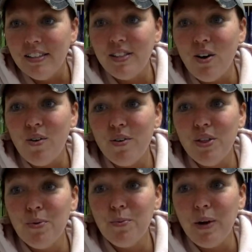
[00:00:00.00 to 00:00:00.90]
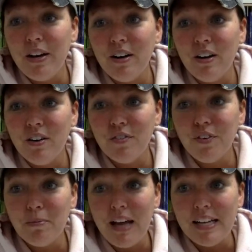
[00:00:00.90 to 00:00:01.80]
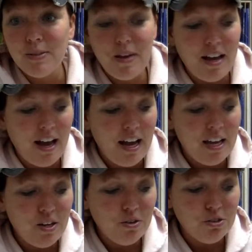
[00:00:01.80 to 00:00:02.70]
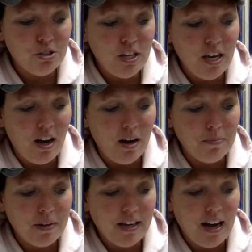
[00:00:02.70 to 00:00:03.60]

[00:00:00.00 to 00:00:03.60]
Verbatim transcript: So the winner from last week, I usually um,